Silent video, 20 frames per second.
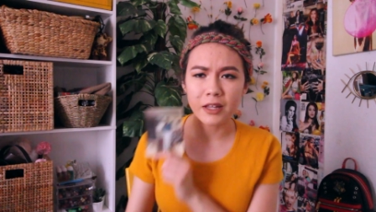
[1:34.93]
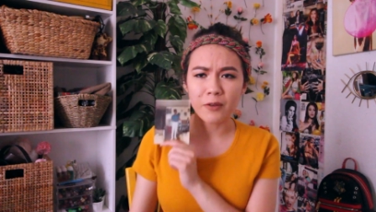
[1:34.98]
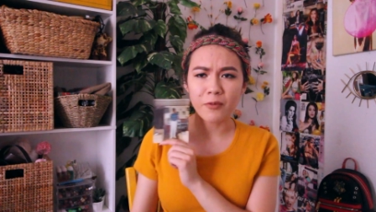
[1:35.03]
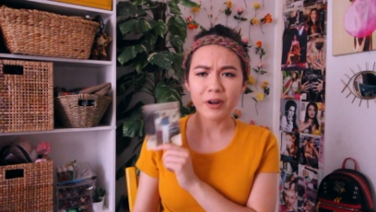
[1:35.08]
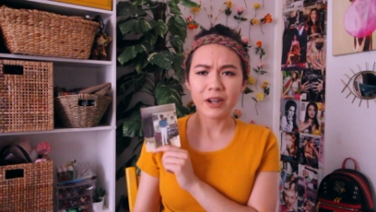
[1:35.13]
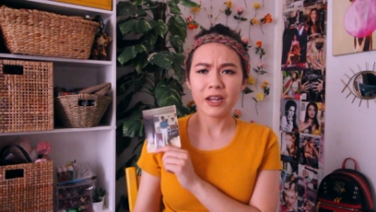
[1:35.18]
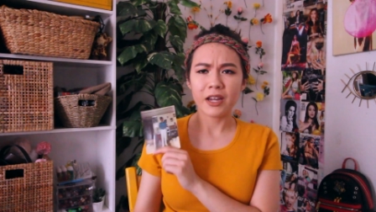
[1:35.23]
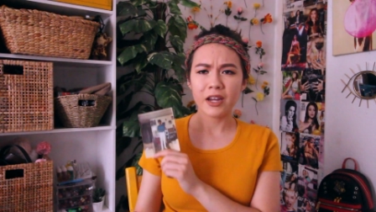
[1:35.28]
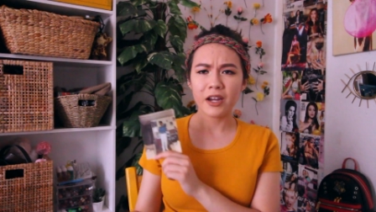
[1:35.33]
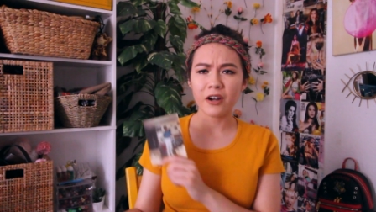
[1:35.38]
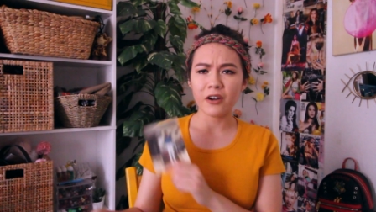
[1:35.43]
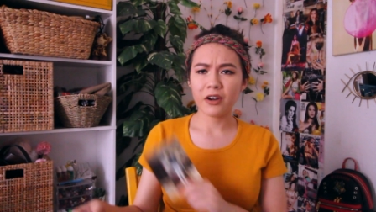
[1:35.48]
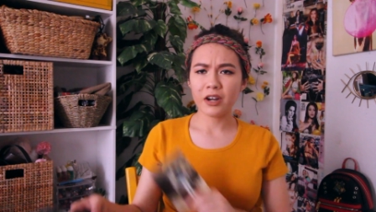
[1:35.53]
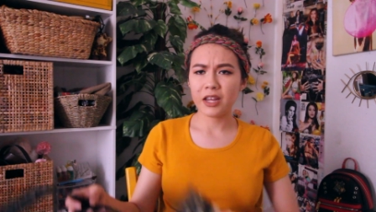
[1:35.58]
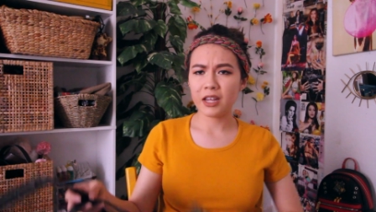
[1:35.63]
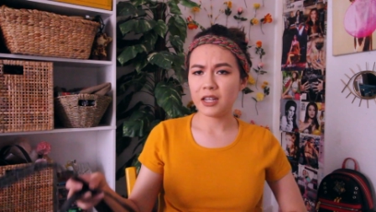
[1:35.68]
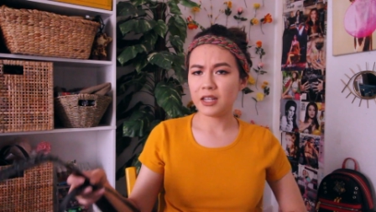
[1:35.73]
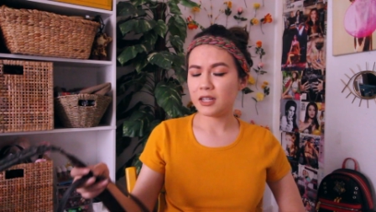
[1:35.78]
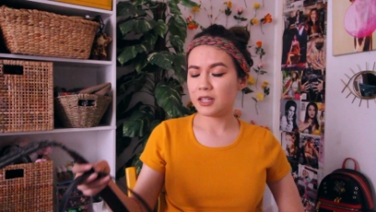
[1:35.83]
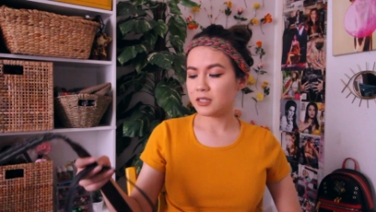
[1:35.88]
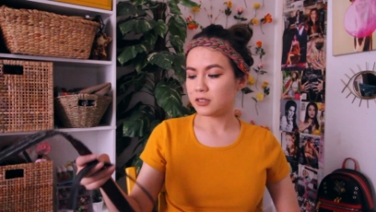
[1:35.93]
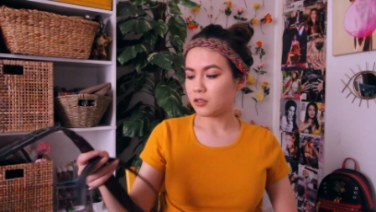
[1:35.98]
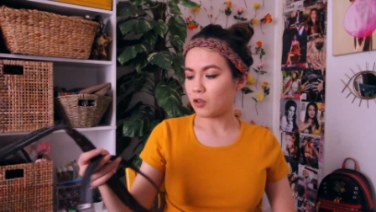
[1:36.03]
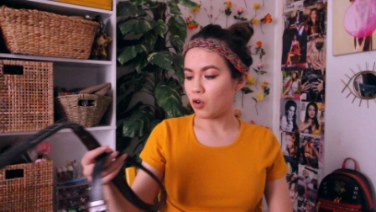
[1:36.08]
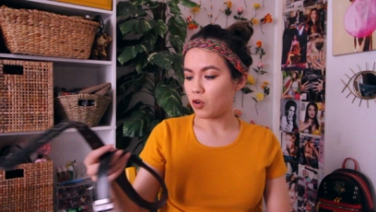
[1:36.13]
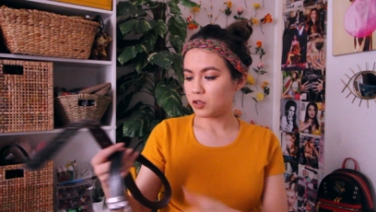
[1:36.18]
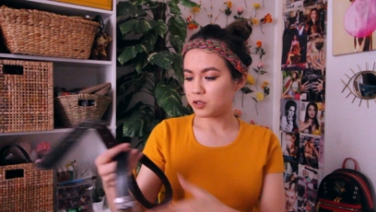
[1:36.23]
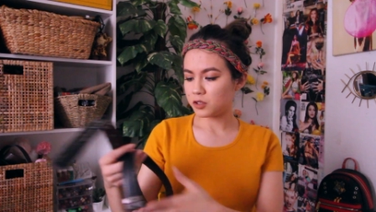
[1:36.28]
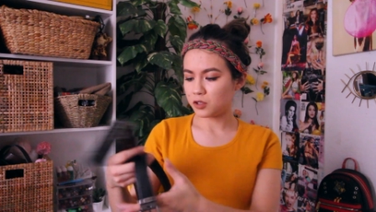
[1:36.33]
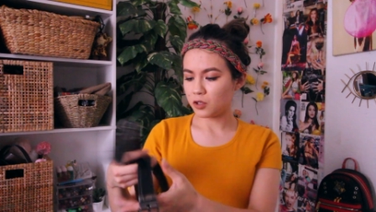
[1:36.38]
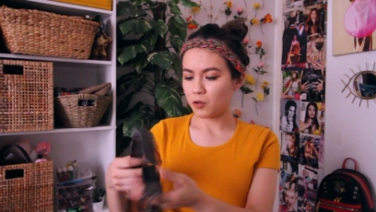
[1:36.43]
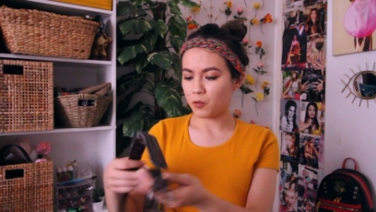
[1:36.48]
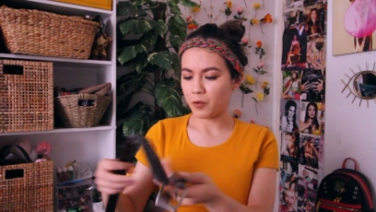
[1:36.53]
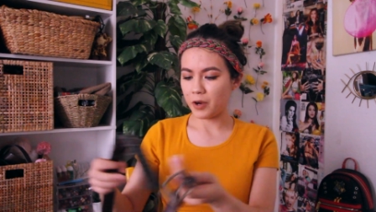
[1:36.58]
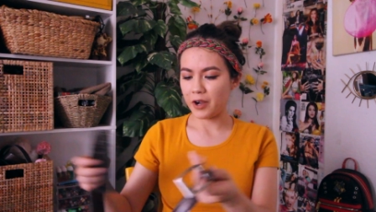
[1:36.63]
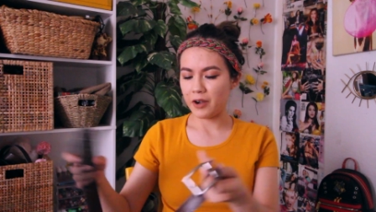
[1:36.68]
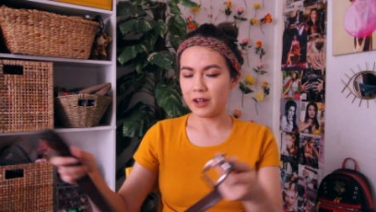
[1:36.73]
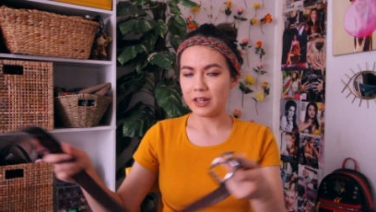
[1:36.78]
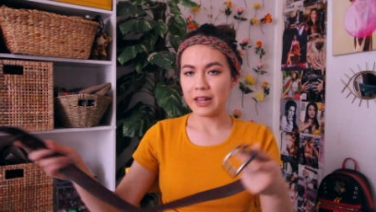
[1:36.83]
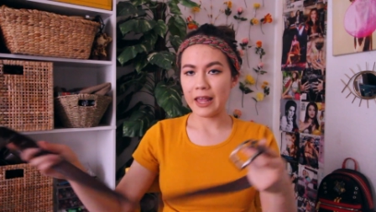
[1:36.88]
then right here, he is also
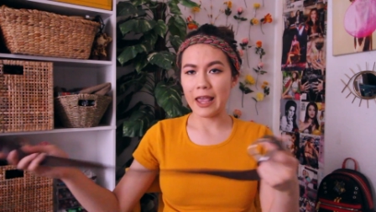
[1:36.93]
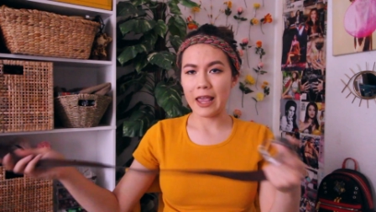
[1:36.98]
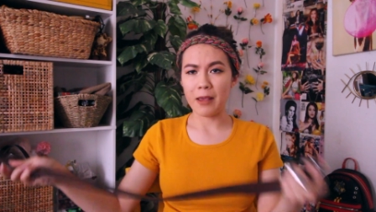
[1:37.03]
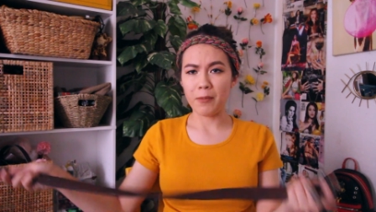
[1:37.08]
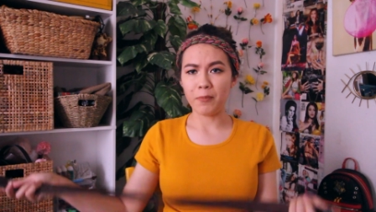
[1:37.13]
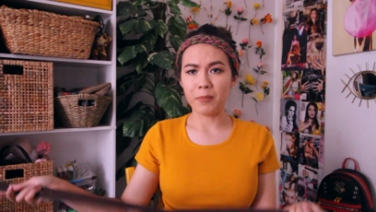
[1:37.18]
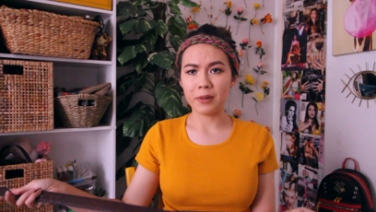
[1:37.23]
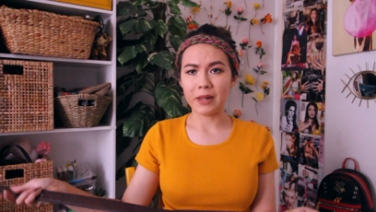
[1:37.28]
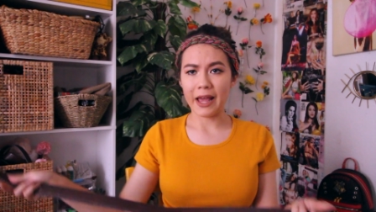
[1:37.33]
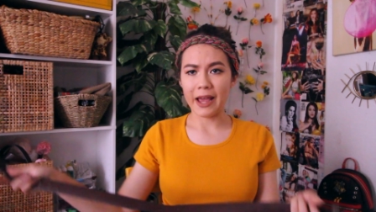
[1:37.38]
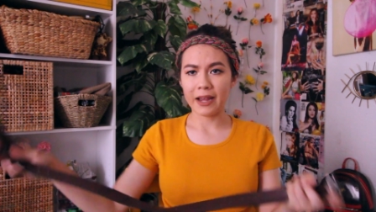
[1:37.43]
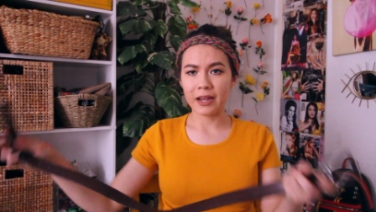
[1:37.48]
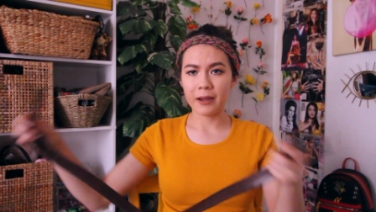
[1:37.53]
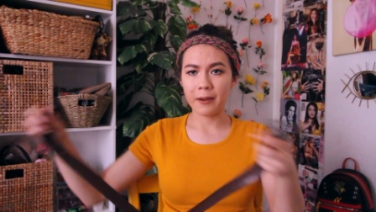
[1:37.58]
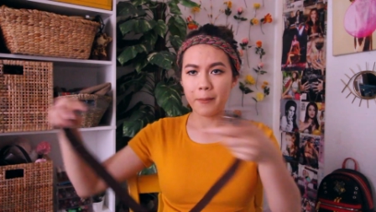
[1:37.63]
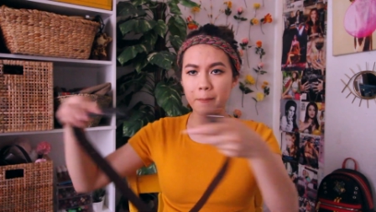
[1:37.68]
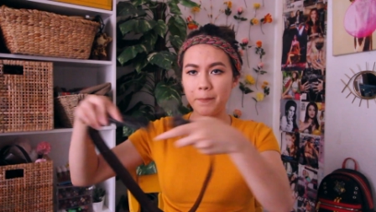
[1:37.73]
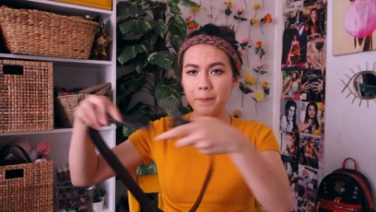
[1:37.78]
wearing a black